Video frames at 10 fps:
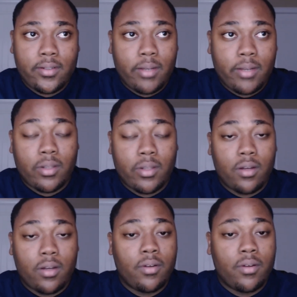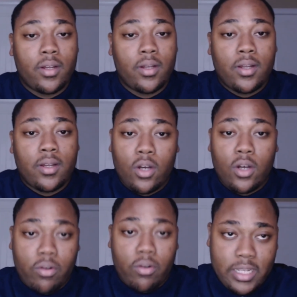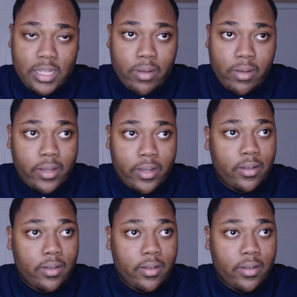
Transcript: and below on eBay.